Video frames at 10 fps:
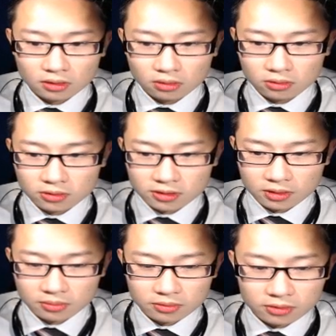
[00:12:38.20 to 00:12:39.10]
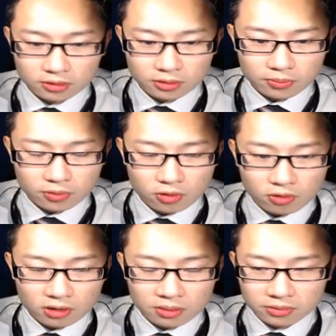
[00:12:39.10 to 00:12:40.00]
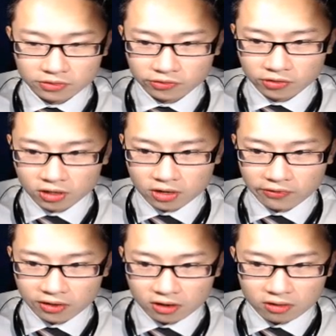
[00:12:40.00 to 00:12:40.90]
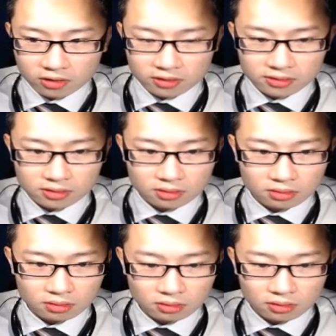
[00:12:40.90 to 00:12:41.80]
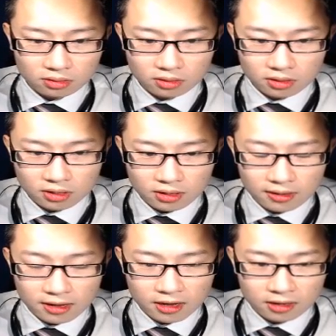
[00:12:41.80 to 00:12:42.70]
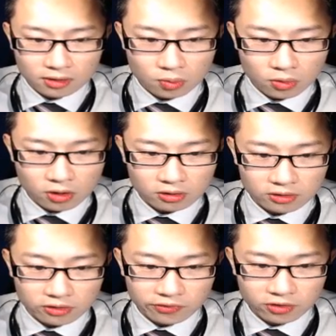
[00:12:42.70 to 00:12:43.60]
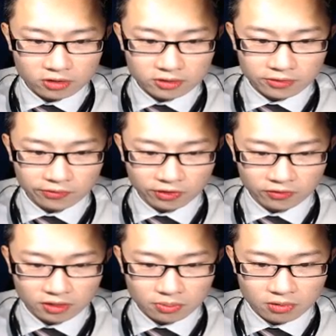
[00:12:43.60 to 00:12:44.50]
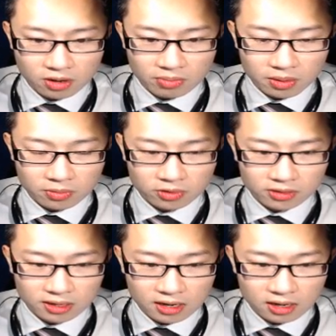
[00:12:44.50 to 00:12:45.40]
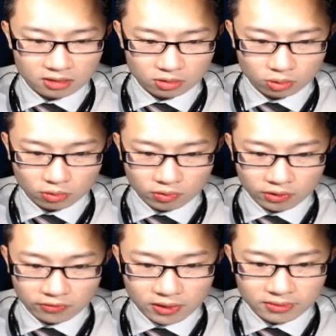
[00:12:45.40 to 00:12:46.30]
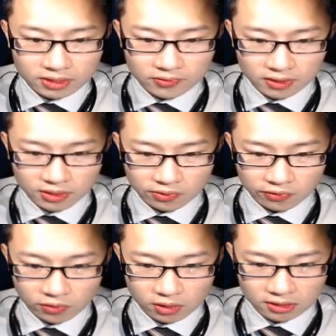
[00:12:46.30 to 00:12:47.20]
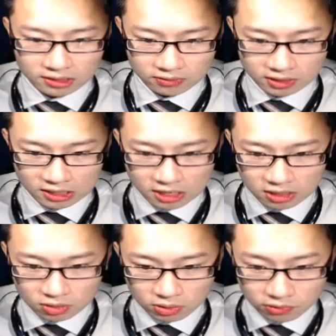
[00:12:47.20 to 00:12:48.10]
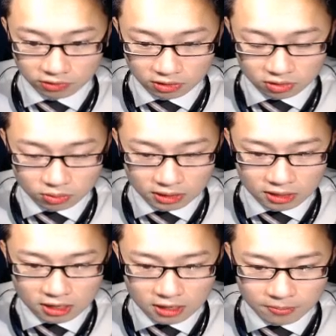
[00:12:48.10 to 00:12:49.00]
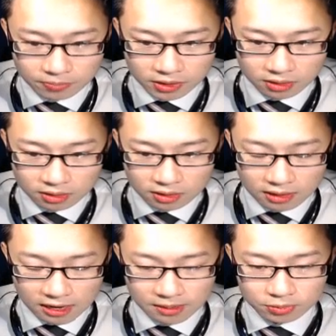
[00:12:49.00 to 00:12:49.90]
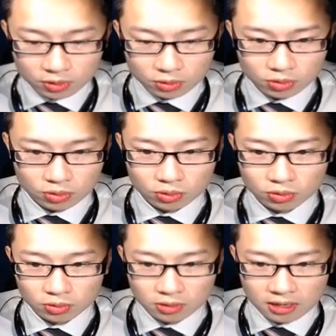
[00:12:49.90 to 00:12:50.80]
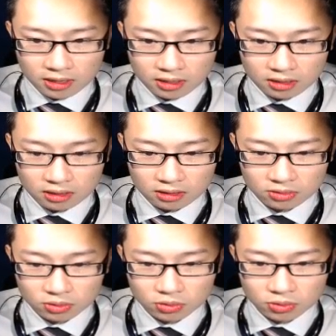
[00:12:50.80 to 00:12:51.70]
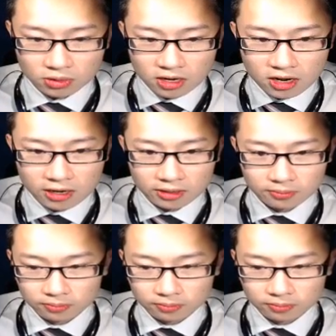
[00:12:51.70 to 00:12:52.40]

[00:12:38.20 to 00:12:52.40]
Awesome. So the program is free of errors and it works. So the first 50 prime numbers are 2, 3, 5, 7, 11, 13, 17, 19, 23, 29, up to 229.